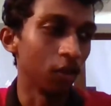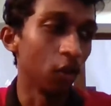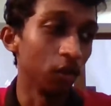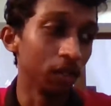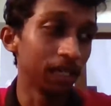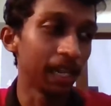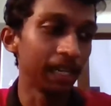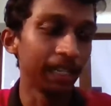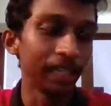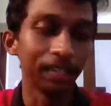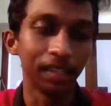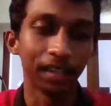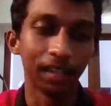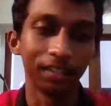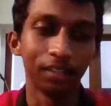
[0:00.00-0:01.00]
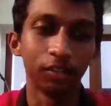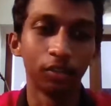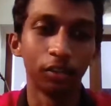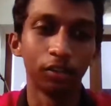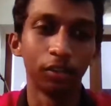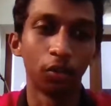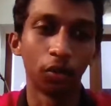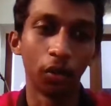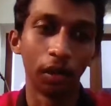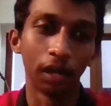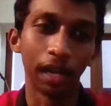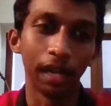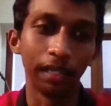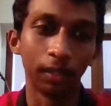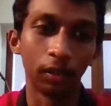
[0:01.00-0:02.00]
COVID-19 crisis also throwing
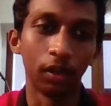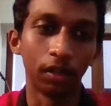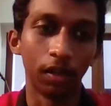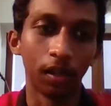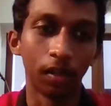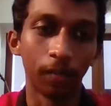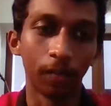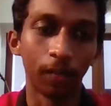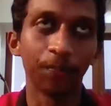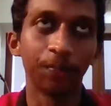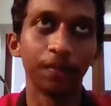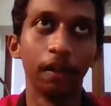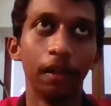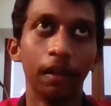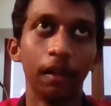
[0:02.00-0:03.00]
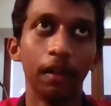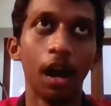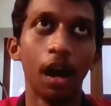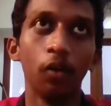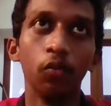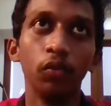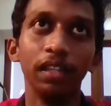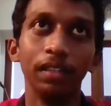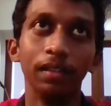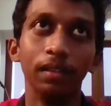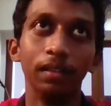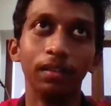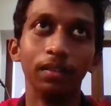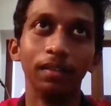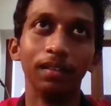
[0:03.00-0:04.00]
light on how
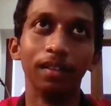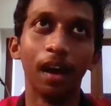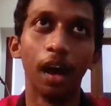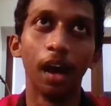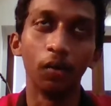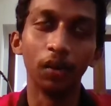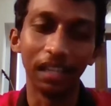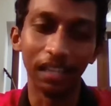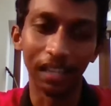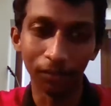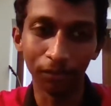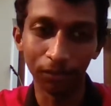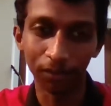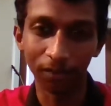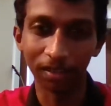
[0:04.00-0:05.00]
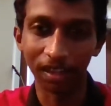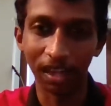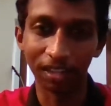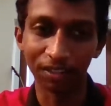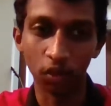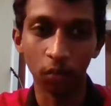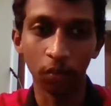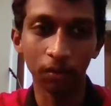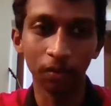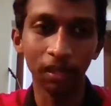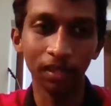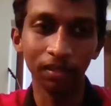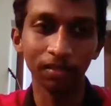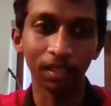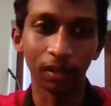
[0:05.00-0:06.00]
we live as human
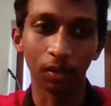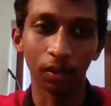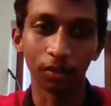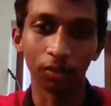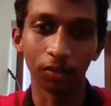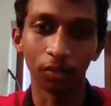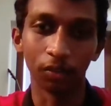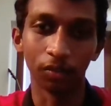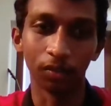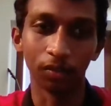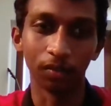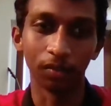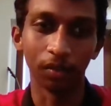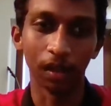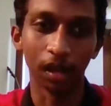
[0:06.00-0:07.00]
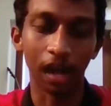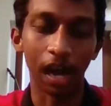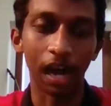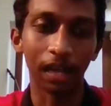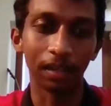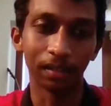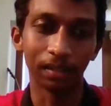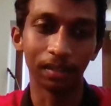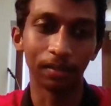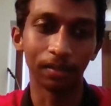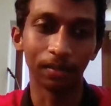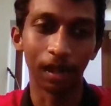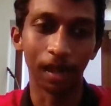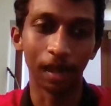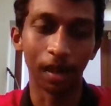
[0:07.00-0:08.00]
beings, and also our
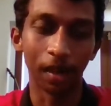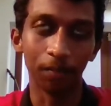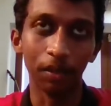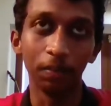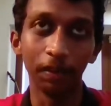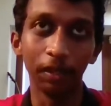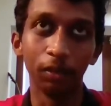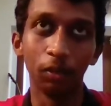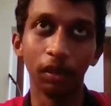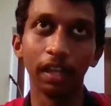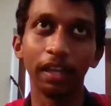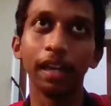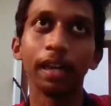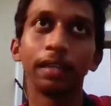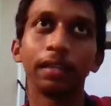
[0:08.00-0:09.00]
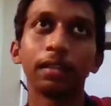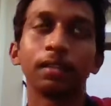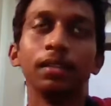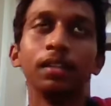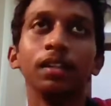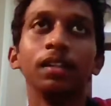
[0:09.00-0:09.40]
people looking at